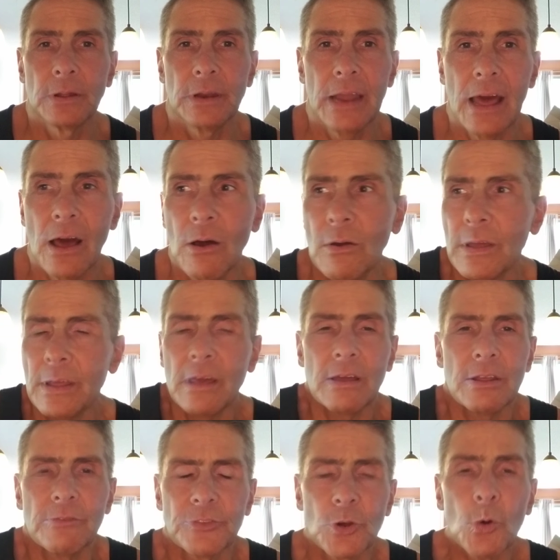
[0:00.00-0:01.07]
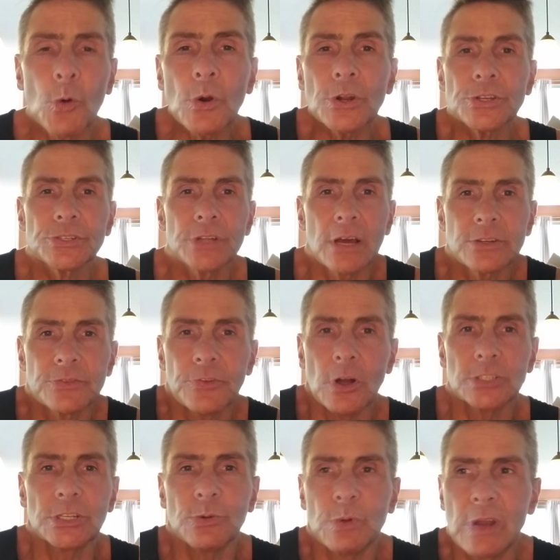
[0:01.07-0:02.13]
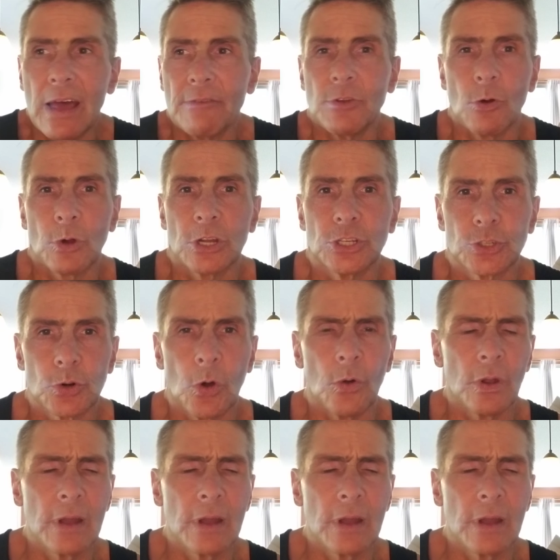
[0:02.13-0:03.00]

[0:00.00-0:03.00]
Now, of course, Dr. Fauci would have no control,